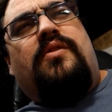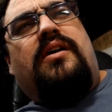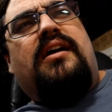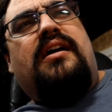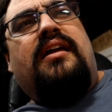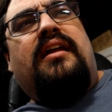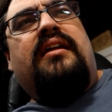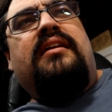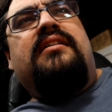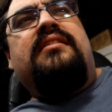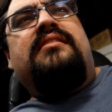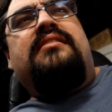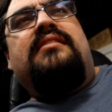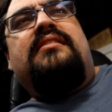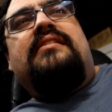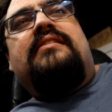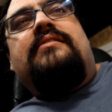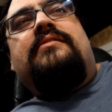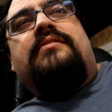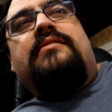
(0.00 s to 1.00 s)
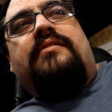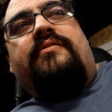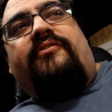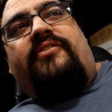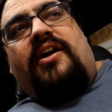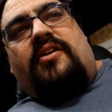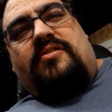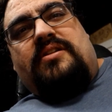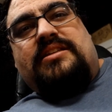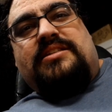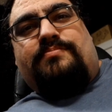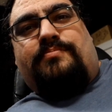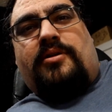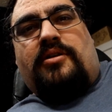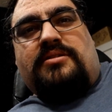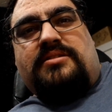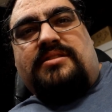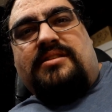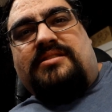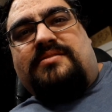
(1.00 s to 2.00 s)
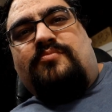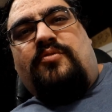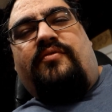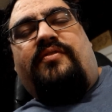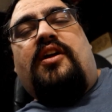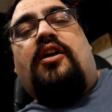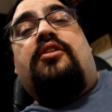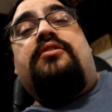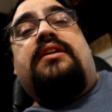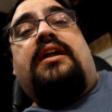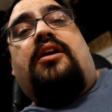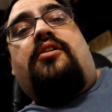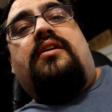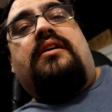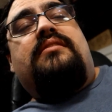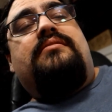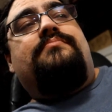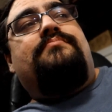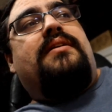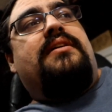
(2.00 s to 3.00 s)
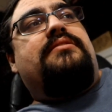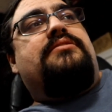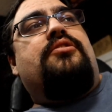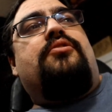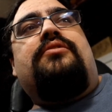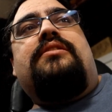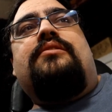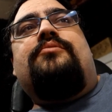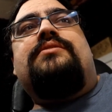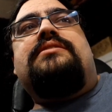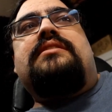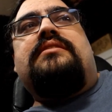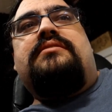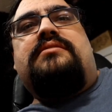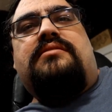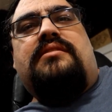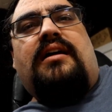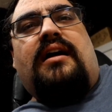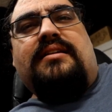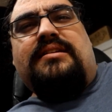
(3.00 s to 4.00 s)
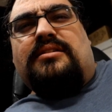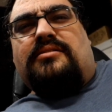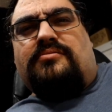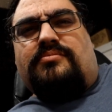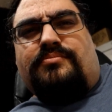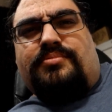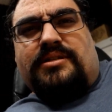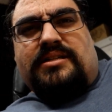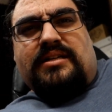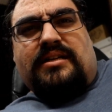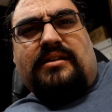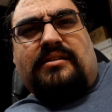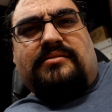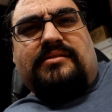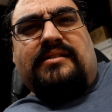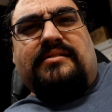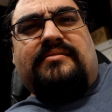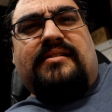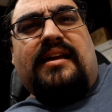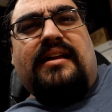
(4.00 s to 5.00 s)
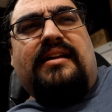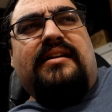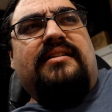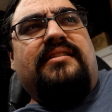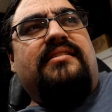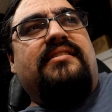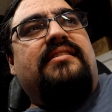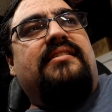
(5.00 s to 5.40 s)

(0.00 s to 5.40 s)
why various parts of this movie are narrated by Tony, which I don't particularly like,